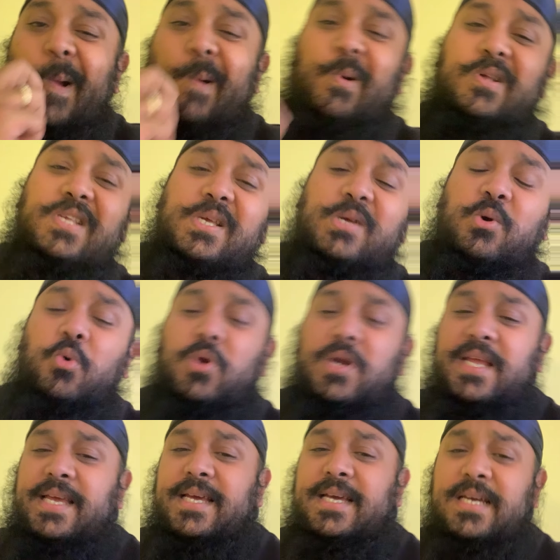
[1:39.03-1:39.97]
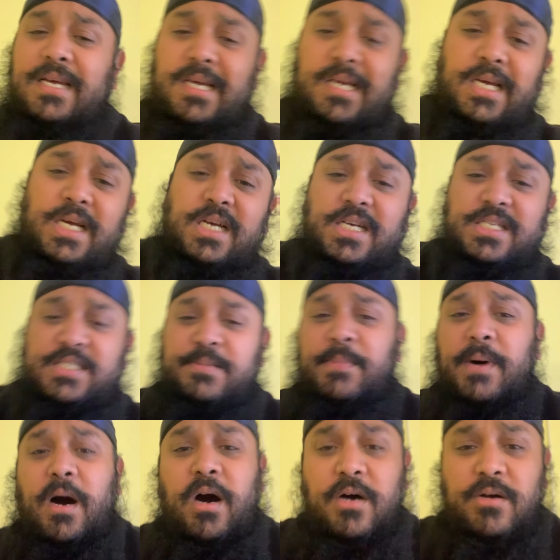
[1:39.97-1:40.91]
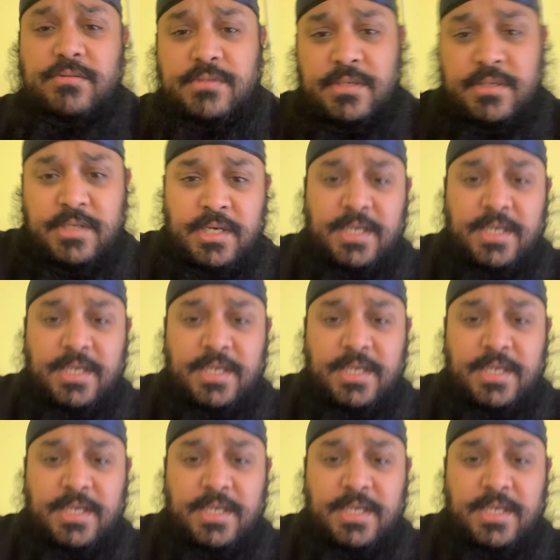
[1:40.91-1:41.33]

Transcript: what's it called it, uh, tomatoes,